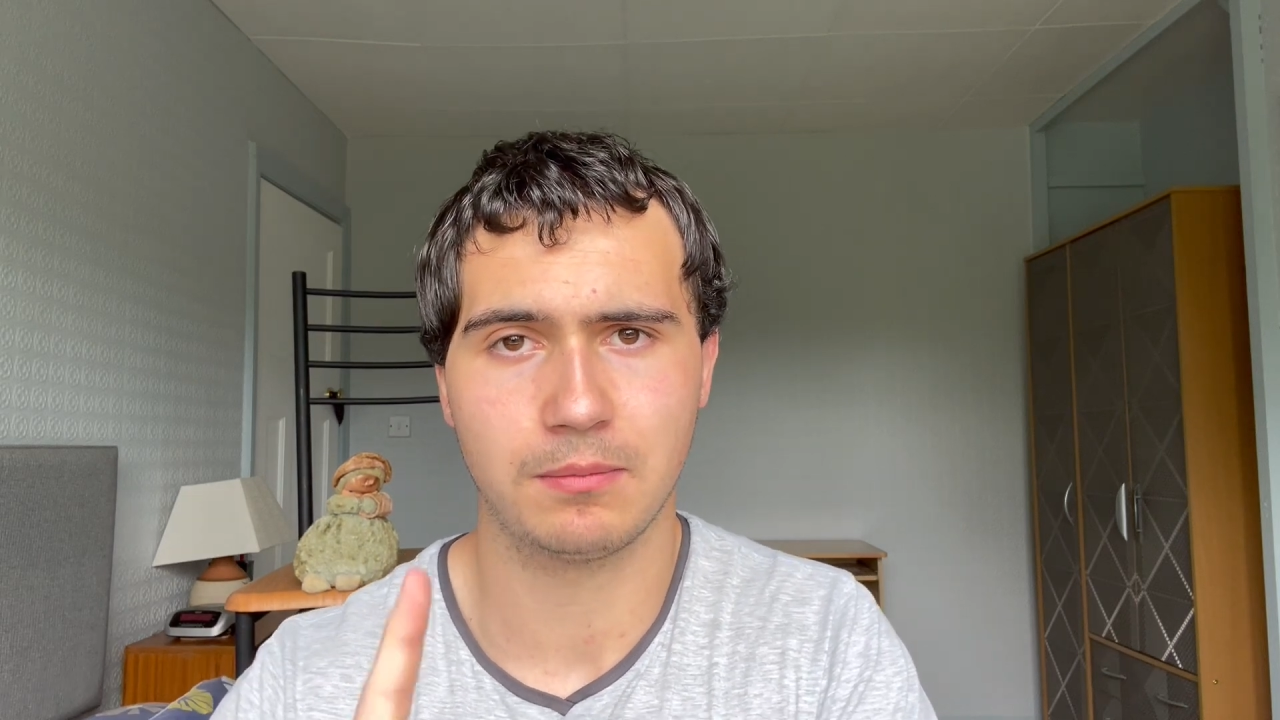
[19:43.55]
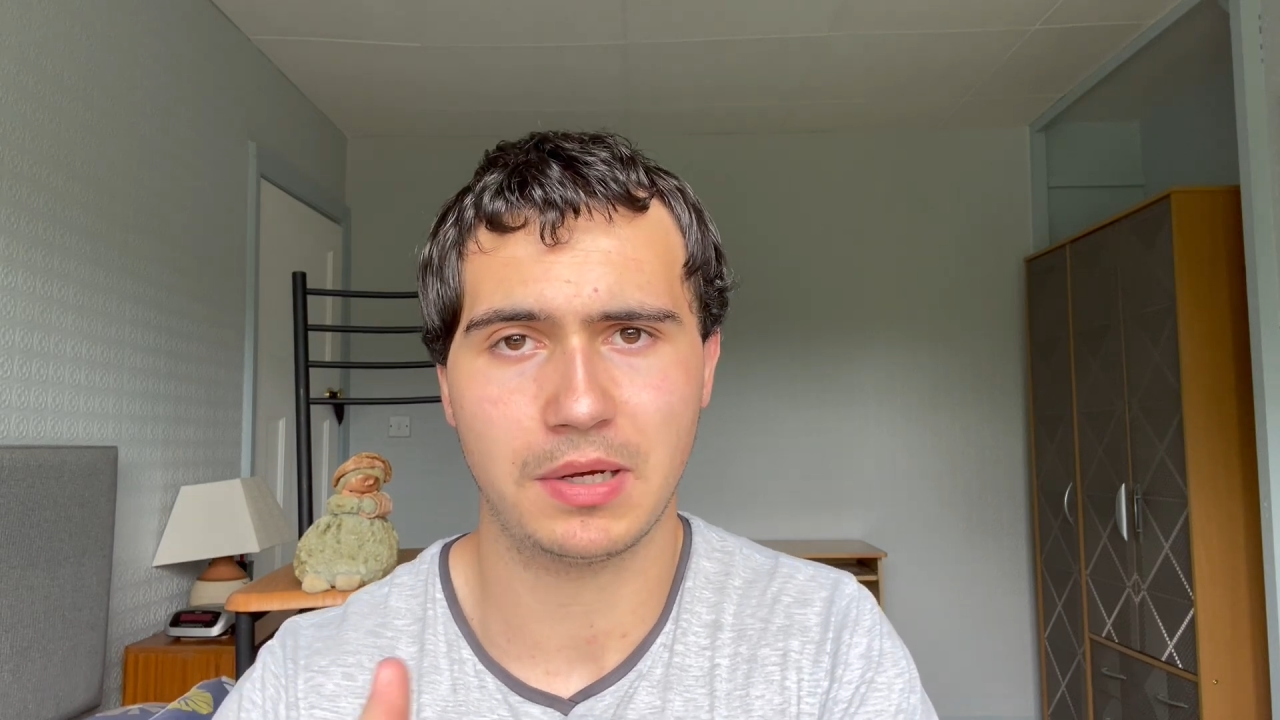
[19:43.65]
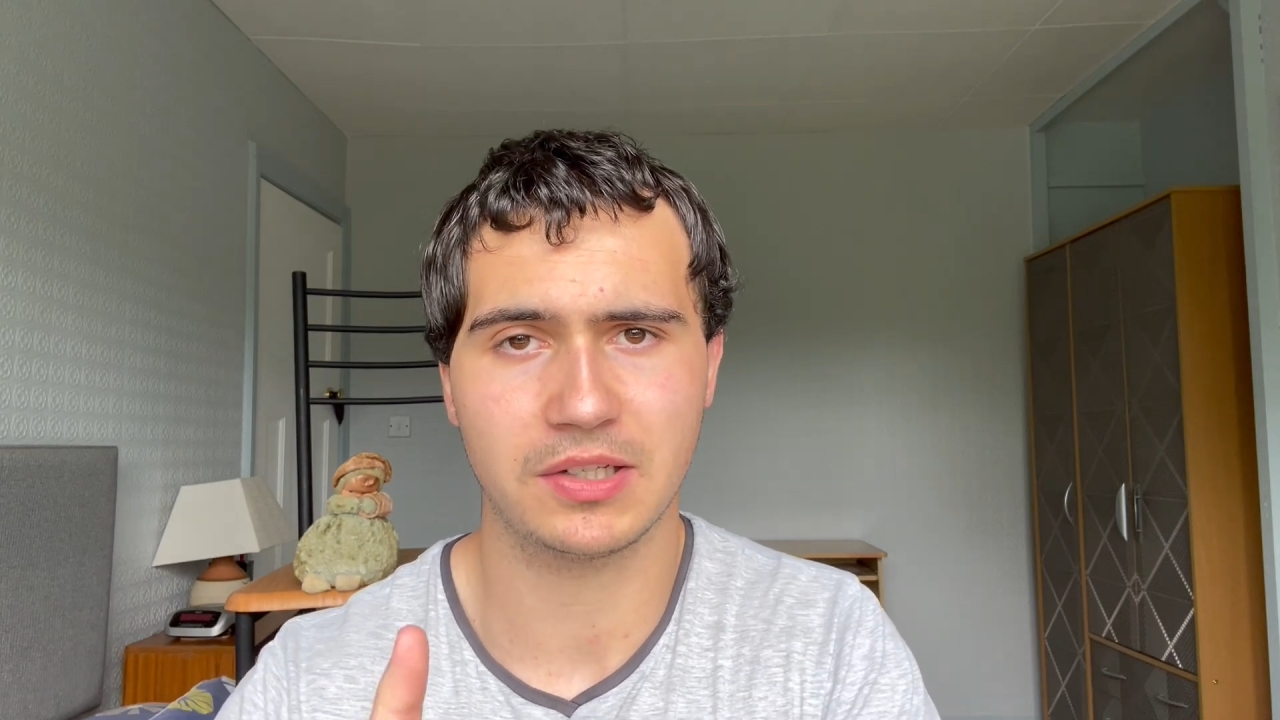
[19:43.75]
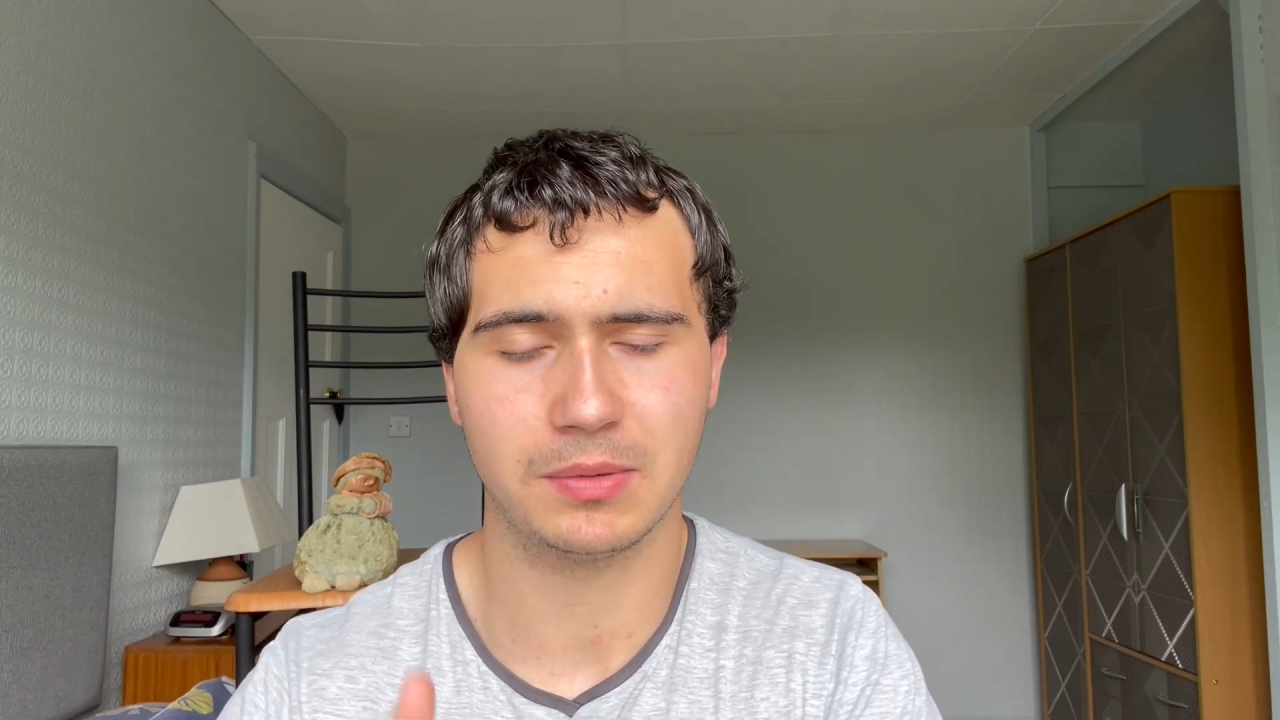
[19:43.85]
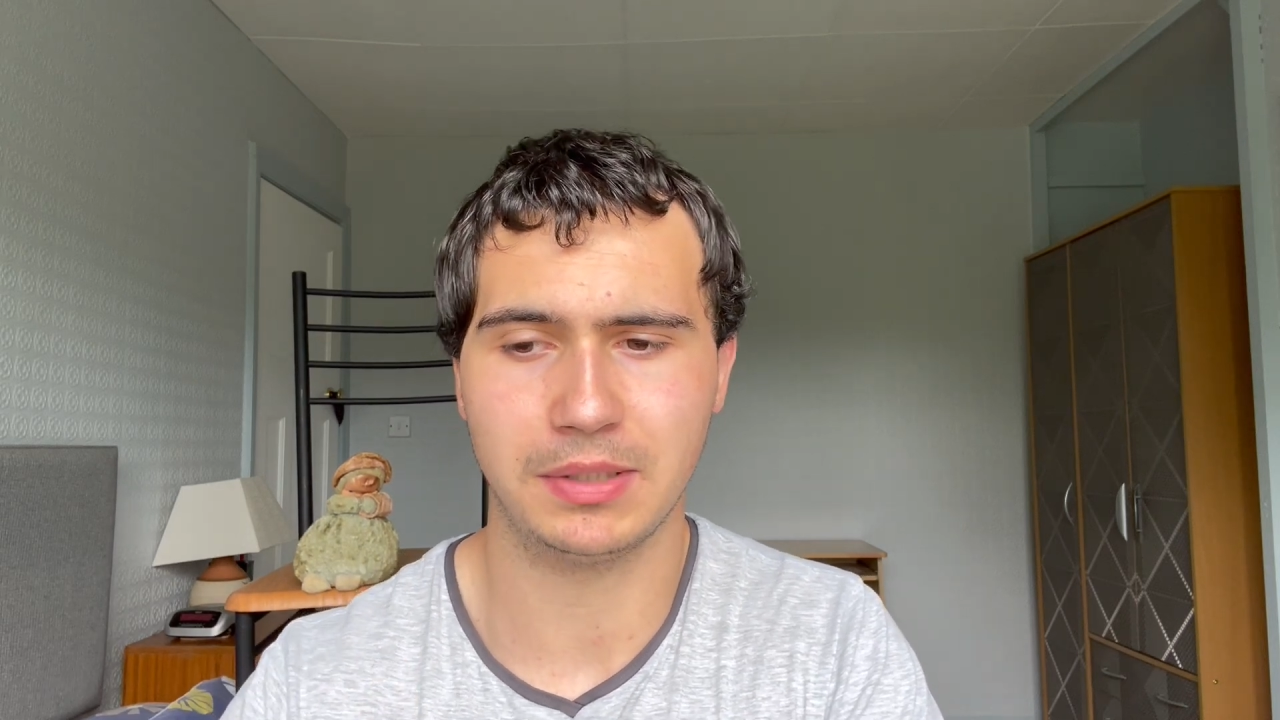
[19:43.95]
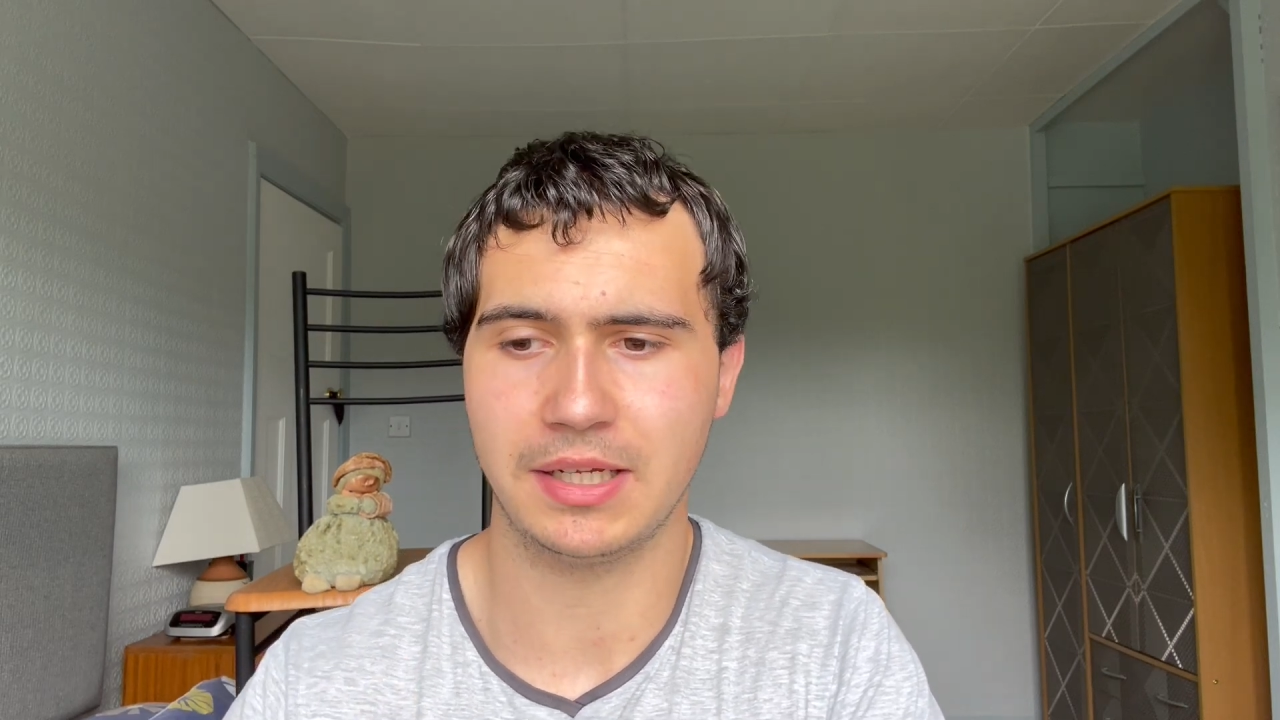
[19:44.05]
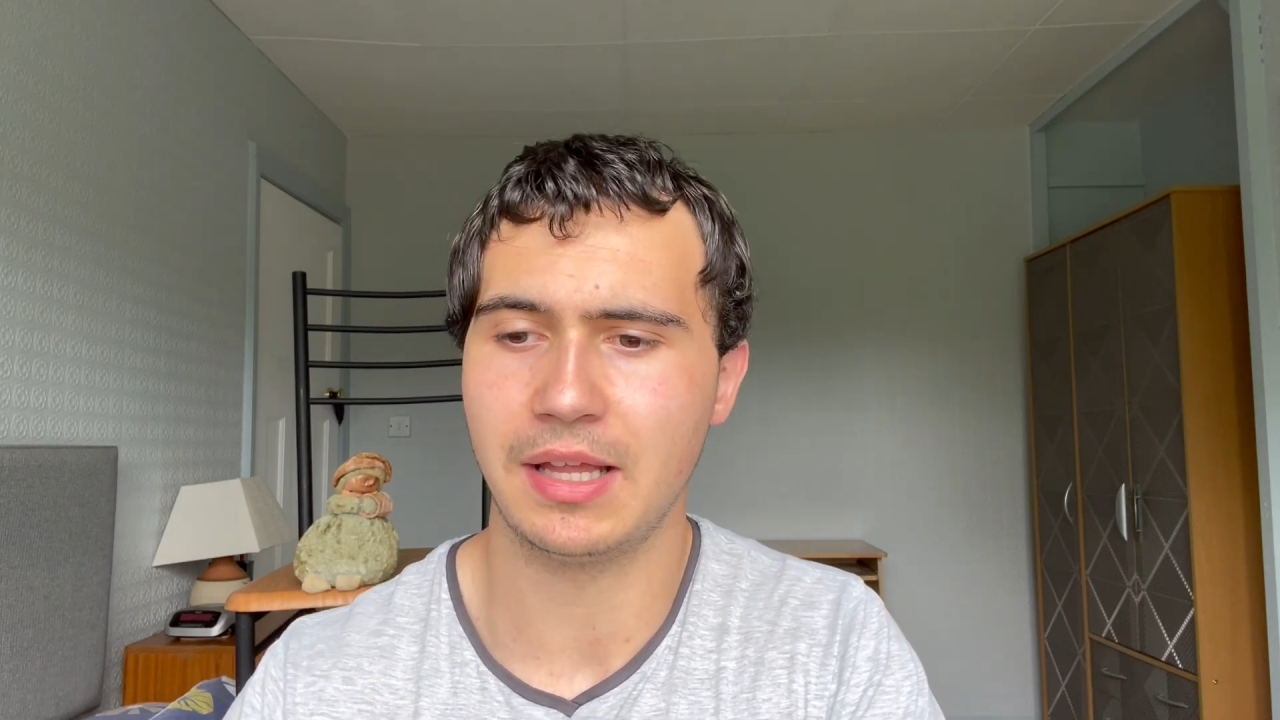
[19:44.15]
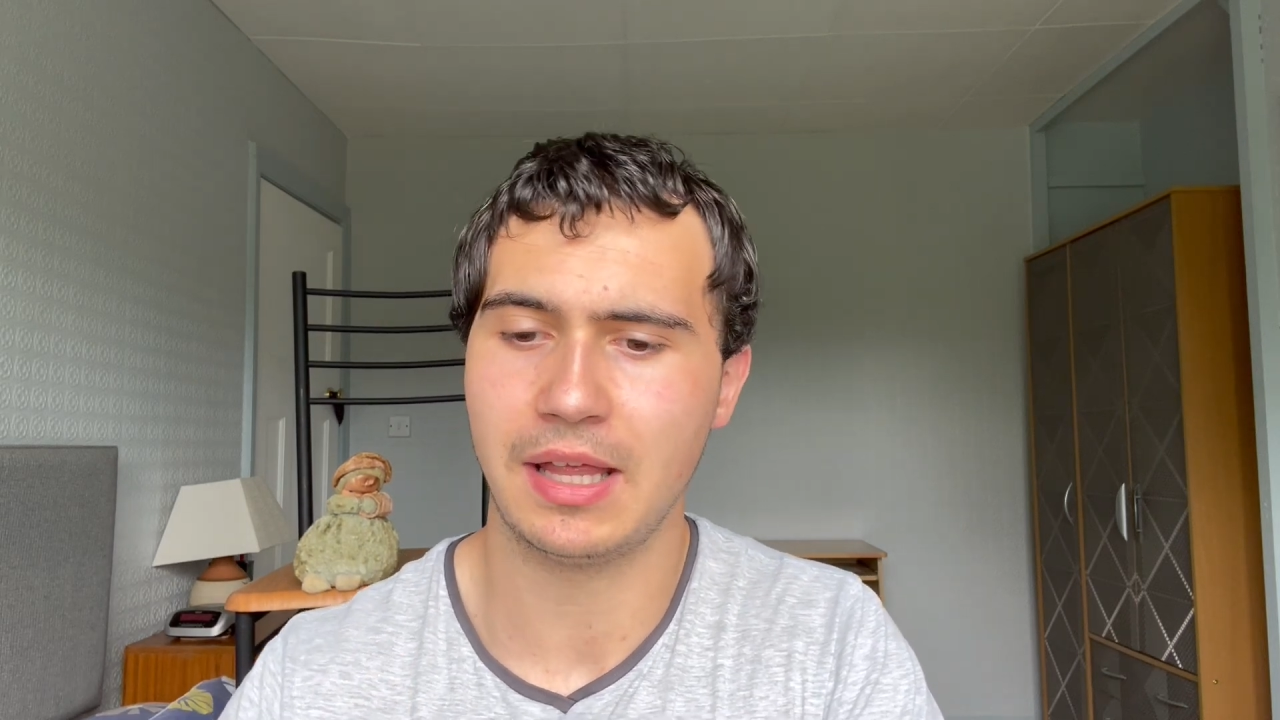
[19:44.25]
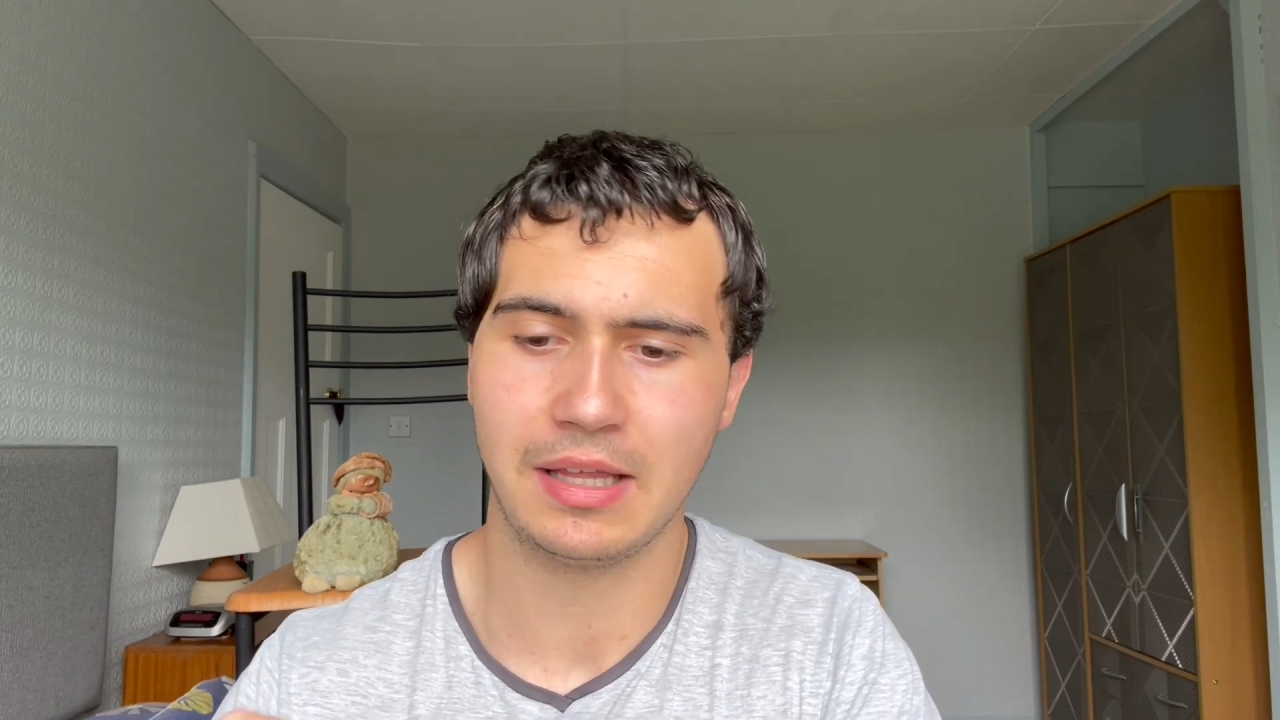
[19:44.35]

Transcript: possibly,